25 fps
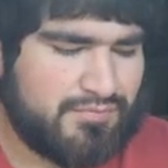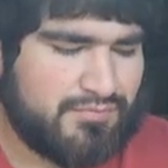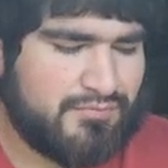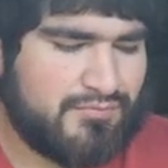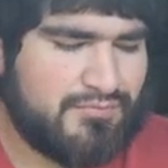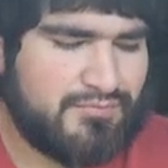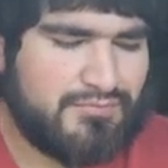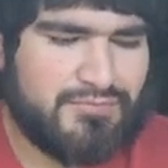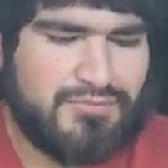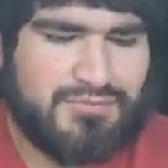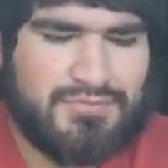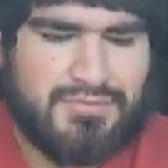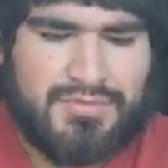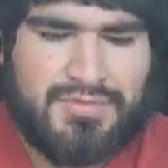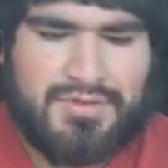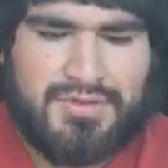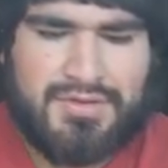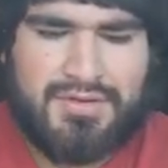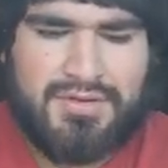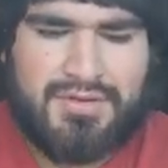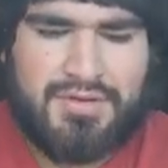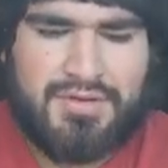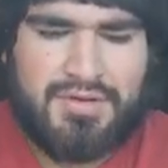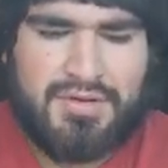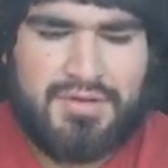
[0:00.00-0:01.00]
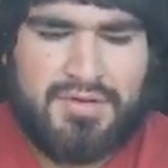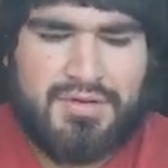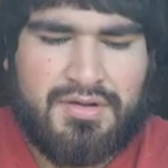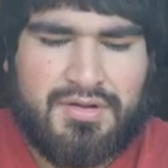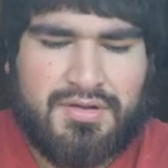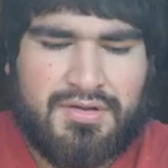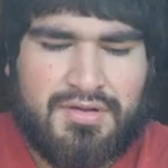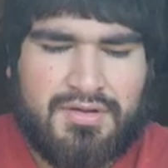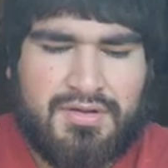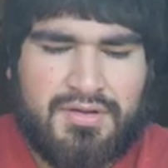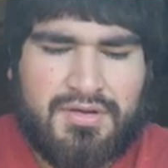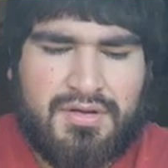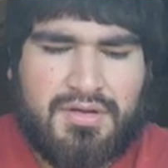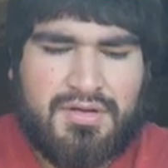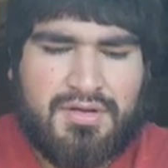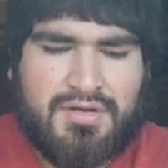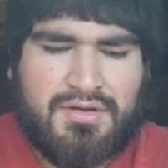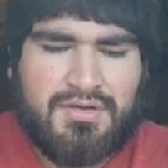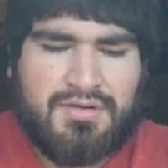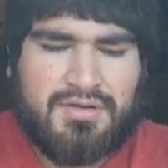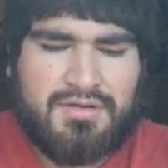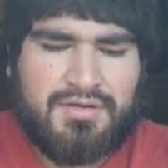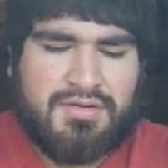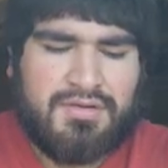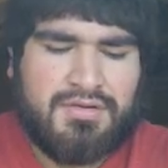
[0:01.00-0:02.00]

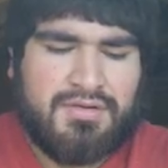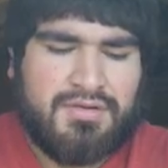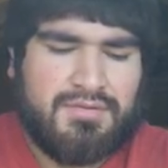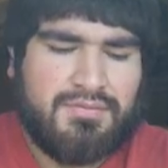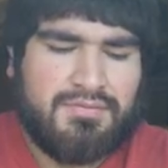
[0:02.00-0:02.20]
Nothing is said.